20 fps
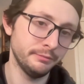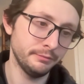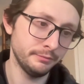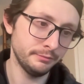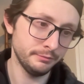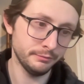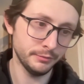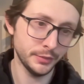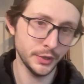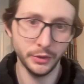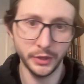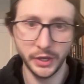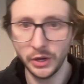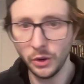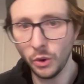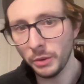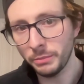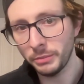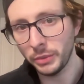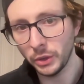Bro,
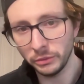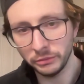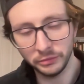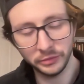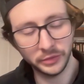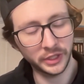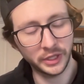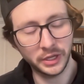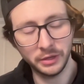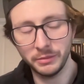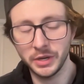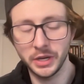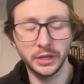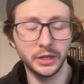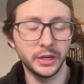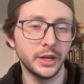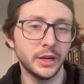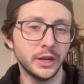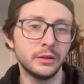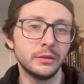Ihor, come on
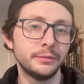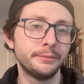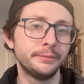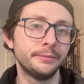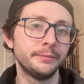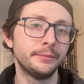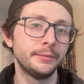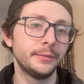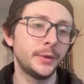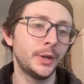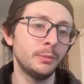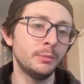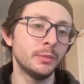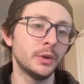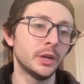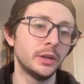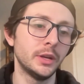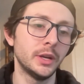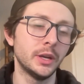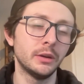
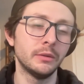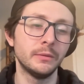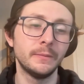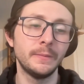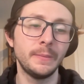now.